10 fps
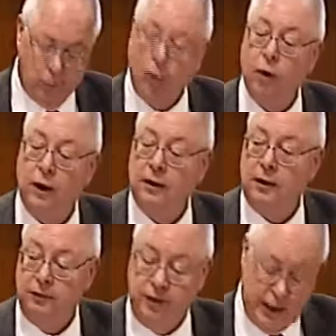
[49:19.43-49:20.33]
more
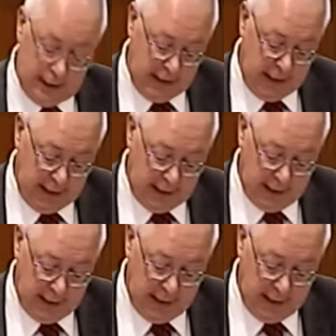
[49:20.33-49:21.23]
of these aids and